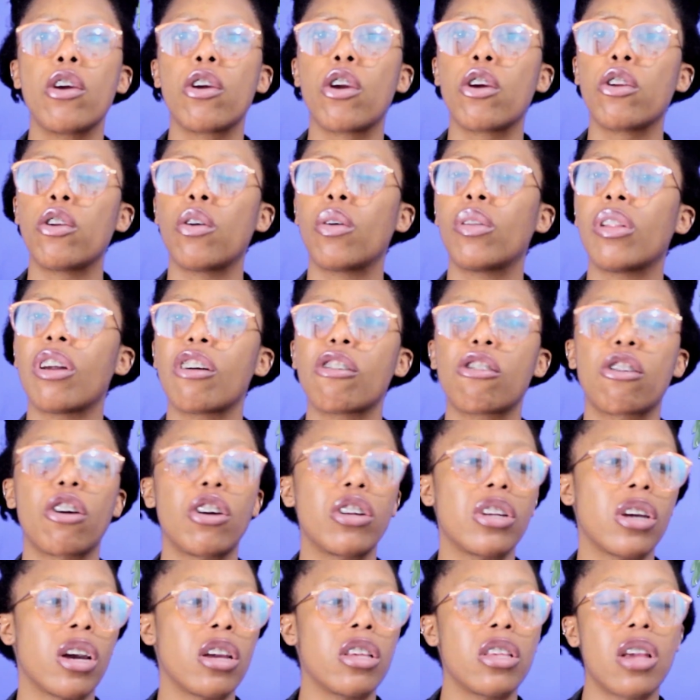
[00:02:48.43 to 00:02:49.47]
You're no longer
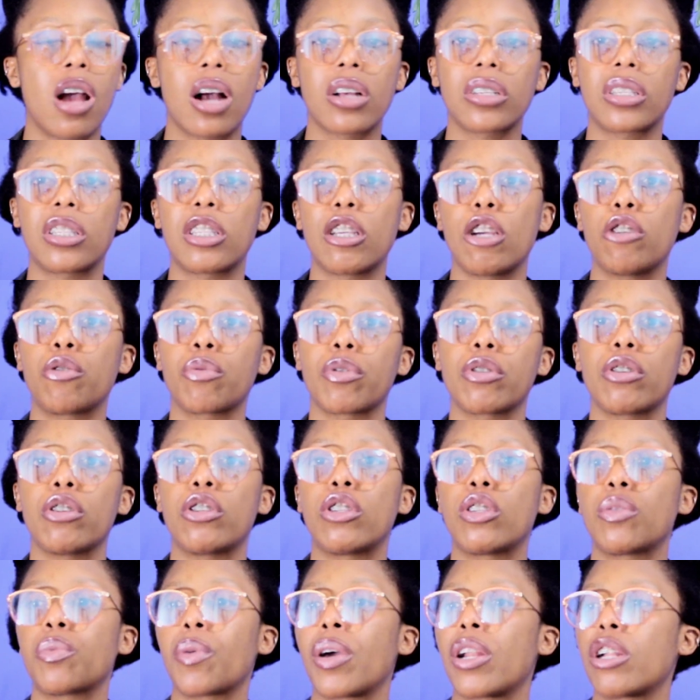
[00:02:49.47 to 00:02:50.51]
at your young stage where you
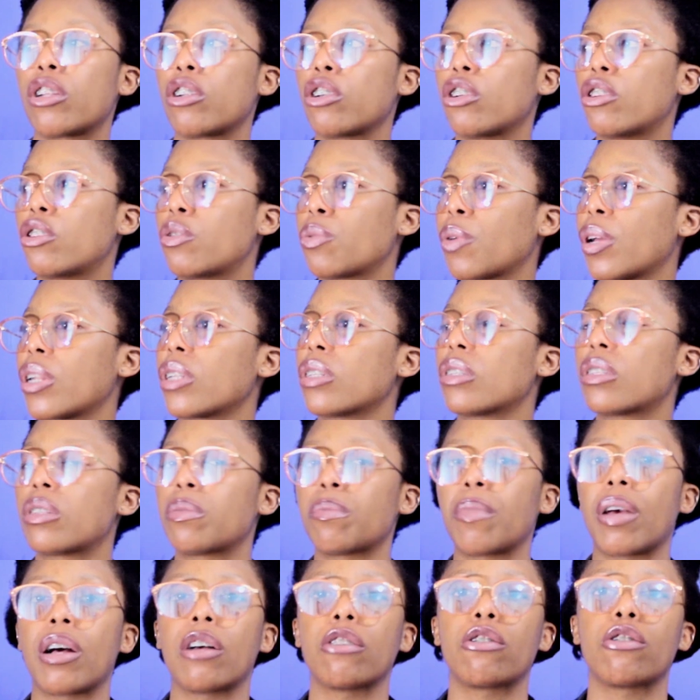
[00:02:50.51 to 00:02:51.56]
sweat and your sweat
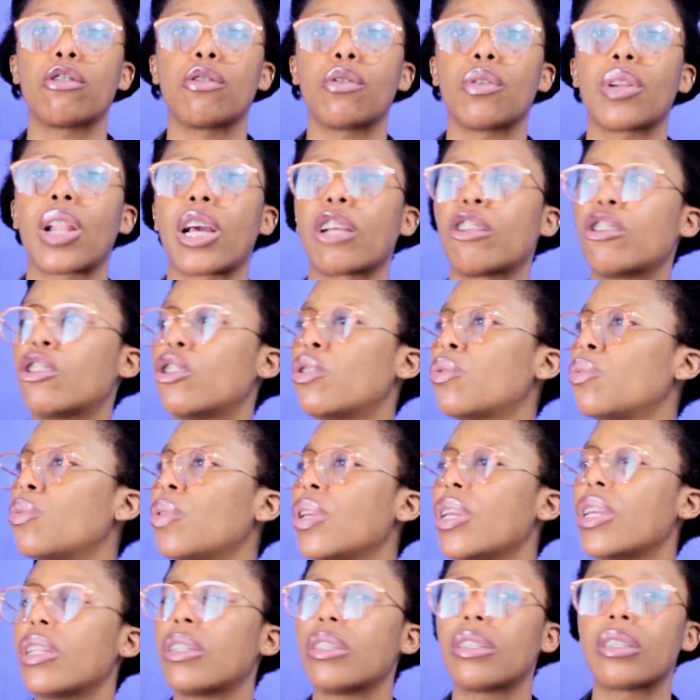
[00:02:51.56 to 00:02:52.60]
smells, you know, like
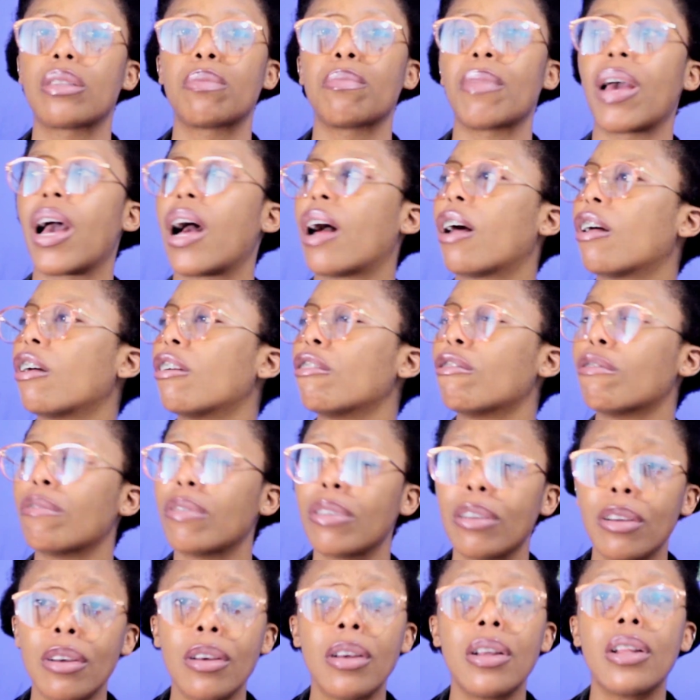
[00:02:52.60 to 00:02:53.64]
sweet smell,
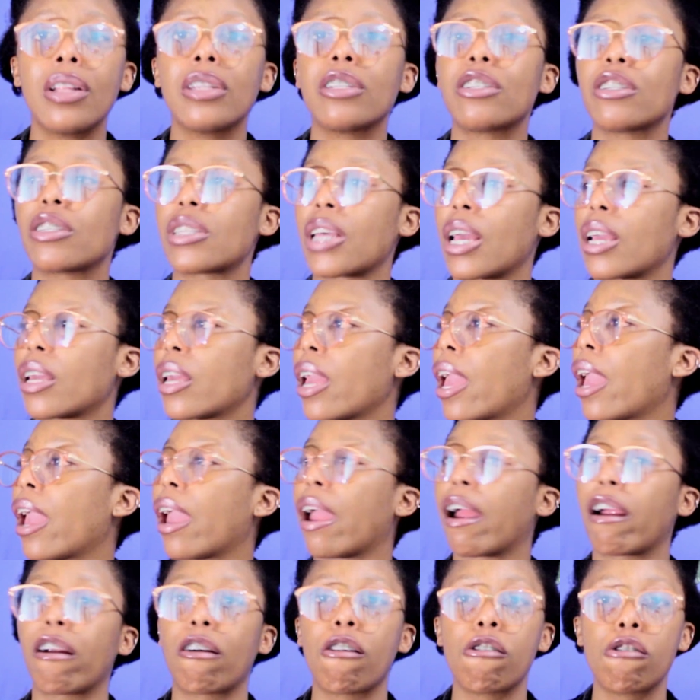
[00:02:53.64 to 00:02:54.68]
just like
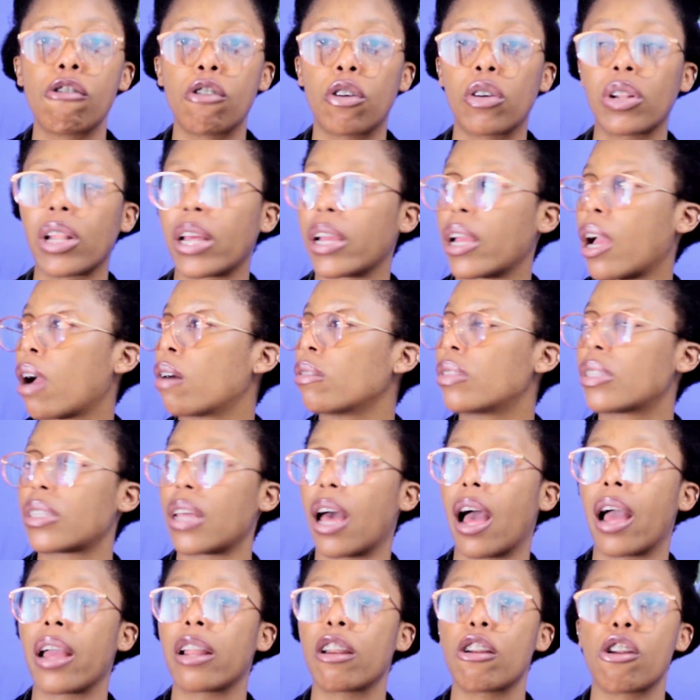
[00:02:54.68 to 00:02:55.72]
air or like
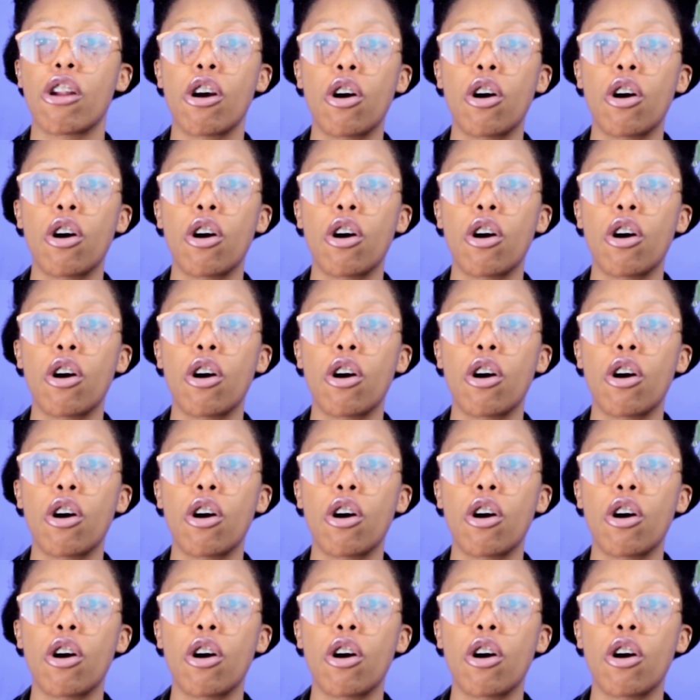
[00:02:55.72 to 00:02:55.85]
outside.